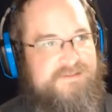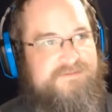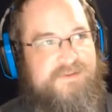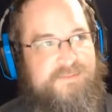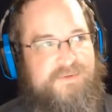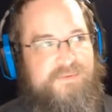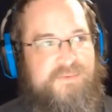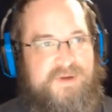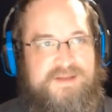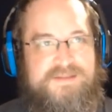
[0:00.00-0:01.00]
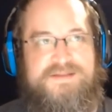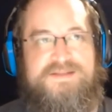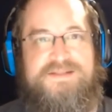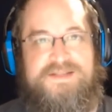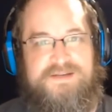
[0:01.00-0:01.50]
from the way
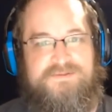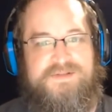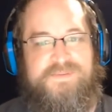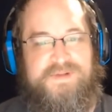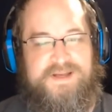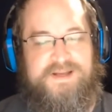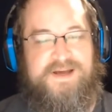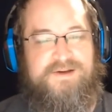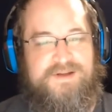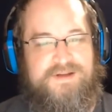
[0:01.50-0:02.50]
this scene was played out,